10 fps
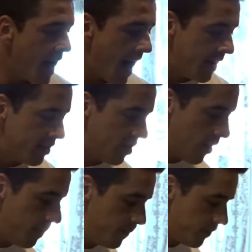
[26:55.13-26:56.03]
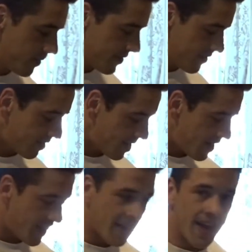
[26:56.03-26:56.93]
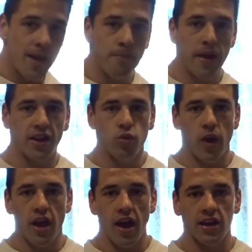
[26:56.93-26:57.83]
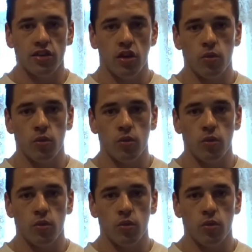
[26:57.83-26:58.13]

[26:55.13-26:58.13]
and some impact whey isolate.